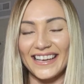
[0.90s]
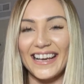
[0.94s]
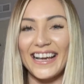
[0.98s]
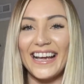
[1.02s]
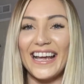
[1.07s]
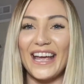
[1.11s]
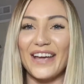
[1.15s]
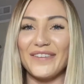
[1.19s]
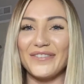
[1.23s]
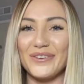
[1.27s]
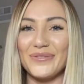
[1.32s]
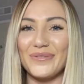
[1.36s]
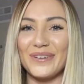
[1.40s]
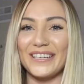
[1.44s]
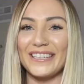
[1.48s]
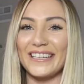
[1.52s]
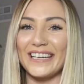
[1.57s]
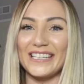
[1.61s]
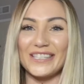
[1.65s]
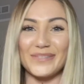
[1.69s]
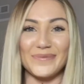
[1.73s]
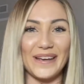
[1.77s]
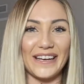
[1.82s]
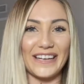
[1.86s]
Hey everyone,
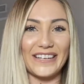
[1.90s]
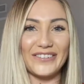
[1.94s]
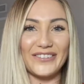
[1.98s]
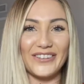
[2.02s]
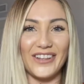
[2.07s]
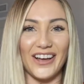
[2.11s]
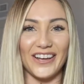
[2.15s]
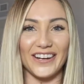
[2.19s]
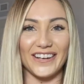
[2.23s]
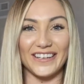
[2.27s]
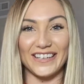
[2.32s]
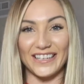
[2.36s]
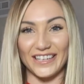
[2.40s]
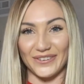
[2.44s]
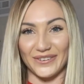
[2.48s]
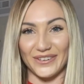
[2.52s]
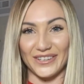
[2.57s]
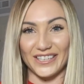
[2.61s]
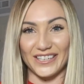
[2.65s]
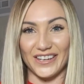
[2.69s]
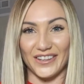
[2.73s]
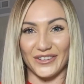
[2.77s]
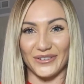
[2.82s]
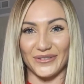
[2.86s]
it's Megan Galata here with
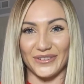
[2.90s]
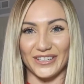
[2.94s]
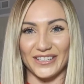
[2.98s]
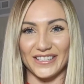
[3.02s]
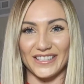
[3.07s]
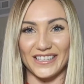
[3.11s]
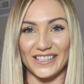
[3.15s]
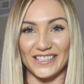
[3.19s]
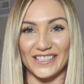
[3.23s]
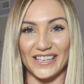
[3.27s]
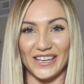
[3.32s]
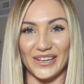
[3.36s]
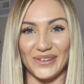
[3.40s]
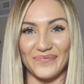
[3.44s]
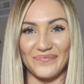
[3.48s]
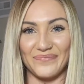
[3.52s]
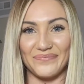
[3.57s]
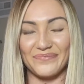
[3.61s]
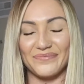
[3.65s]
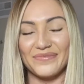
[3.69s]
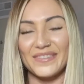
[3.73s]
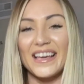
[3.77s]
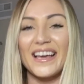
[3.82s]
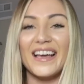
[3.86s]
another real estate tip.
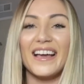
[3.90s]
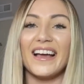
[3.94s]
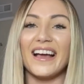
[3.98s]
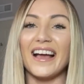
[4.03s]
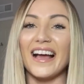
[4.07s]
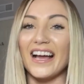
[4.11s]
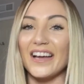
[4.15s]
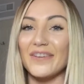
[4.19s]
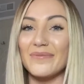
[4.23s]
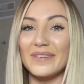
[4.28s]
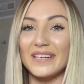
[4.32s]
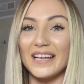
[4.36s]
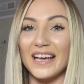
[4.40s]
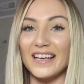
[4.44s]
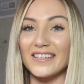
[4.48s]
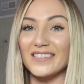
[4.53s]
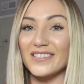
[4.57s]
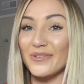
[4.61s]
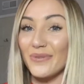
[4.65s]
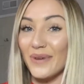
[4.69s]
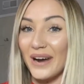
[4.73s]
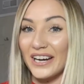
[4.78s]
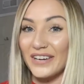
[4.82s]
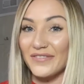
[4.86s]
I've been asked
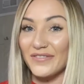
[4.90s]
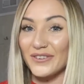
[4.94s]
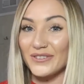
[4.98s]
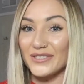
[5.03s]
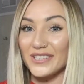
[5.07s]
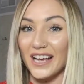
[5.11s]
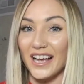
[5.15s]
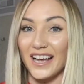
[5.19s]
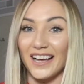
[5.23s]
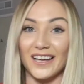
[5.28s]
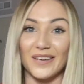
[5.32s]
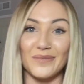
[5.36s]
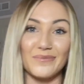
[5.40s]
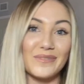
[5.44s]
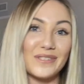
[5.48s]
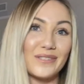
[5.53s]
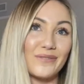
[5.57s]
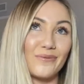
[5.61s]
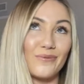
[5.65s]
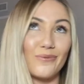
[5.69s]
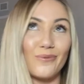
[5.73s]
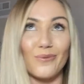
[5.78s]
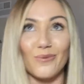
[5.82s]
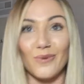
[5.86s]
quite a few times,
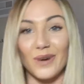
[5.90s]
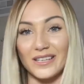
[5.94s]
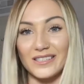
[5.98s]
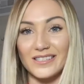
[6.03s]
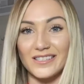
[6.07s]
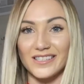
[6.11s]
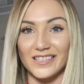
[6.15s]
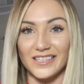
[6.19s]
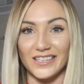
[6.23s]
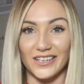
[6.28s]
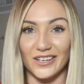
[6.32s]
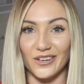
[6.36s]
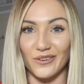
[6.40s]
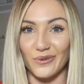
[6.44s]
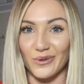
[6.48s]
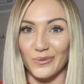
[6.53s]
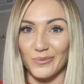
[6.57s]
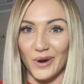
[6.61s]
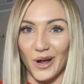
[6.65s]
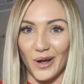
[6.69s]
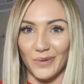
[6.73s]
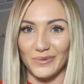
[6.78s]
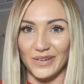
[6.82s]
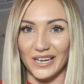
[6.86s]
what's the deal with
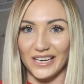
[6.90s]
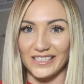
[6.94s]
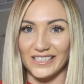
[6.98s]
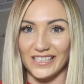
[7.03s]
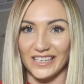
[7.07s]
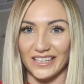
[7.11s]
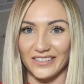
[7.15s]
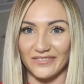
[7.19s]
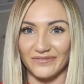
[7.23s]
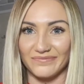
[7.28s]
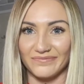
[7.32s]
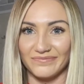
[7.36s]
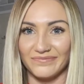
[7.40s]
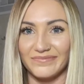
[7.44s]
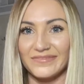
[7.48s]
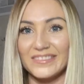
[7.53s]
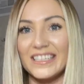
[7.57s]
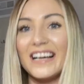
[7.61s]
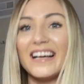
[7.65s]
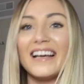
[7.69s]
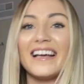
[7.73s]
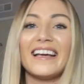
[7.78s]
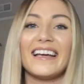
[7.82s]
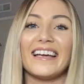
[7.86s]
Prop 19?
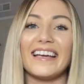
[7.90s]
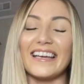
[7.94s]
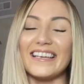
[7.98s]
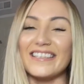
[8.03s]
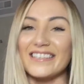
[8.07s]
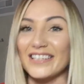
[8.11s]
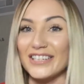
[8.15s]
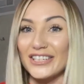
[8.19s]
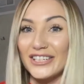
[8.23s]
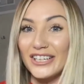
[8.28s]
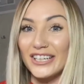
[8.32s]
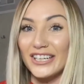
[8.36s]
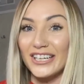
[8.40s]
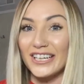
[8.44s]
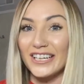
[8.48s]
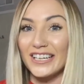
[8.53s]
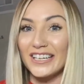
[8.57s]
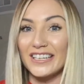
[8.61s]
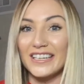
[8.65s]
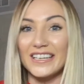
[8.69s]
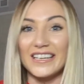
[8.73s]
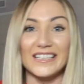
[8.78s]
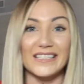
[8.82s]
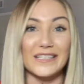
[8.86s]
Is it
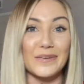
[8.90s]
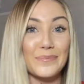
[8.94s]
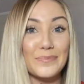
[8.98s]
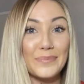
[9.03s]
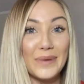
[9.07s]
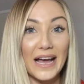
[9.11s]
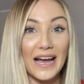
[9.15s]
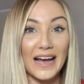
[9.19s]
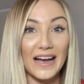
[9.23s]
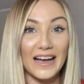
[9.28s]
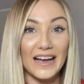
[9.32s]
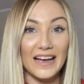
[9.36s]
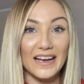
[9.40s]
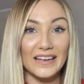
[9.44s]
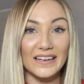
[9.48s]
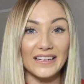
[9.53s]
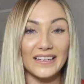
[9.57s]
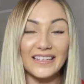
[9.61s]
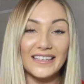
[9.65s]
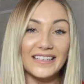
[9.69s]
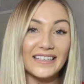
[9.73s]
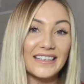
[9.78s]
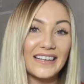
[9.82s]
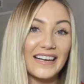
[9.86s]
good? Is it
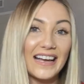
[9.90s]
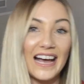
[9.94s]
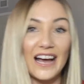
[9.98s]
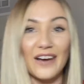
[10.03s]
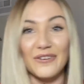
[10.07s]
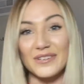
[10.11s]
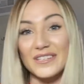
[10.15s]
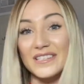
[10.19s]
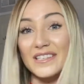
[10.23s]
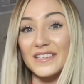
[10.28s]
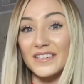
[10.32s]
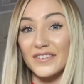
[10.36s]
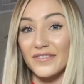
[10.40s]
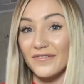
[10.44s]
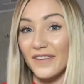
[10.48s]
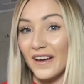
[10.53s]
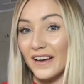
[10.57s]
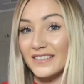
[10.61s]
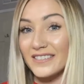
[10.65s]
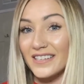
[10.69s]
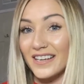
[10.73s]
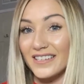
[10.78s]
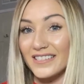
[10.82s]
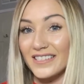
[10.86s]
bad? How does it
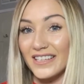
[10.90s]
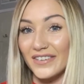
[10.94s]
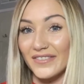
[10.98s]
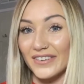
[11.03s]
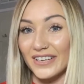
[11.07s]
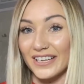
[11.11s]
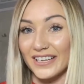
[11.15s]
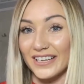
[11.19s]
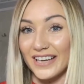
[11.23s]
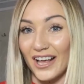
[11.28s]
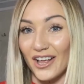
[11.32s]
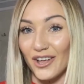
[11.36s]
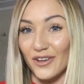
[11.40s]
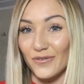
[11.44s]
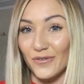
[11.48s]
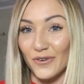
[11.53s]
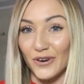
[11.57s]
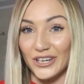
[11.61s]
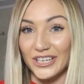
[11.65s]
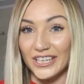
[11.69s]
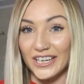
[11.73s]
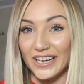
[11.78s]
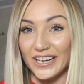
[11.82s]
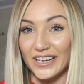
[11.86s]
affect us living in
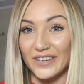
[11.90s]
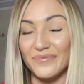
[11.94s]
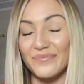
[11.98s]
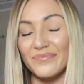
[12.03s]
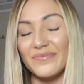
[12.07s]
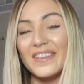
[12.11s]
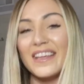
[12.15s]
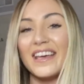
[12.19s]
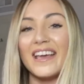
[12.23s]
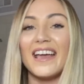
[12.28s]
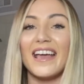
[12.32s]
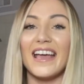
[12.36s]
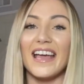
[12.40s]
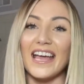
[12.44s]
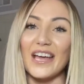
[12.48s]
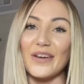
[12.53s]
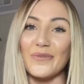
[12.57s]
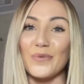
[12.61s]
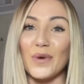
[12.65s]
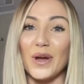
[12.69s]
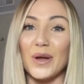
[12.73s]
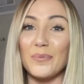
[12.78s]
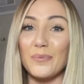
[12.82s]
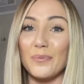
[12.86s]
California? And
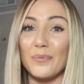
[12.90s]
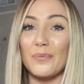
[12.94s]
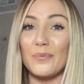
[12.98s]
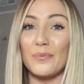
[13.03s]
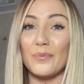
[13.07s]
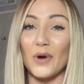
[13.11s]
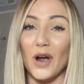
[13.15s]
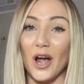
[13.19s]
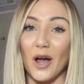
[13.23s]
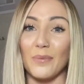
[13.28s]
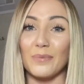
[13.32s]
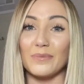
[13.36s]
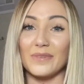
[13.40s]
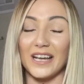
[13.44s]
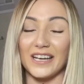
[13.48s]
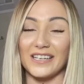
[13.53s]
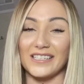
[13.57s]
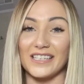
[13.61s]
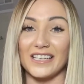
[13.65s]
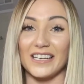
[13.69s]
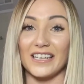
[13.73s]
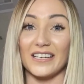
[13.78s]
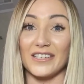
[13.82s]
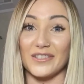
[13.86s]
what Prop
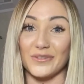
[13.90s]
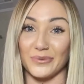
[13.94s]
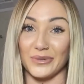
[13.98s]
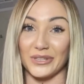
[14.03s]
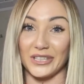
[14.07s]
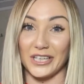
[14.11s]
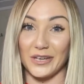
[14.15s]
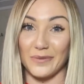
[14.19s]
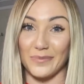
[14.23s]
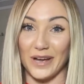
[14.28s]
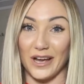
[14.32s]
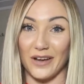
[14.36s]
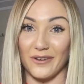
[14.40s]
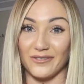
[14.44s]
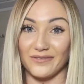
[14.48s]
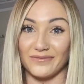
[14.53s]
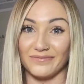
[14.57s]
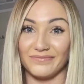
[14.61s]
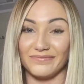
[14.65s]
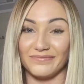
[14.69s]
19 is really about.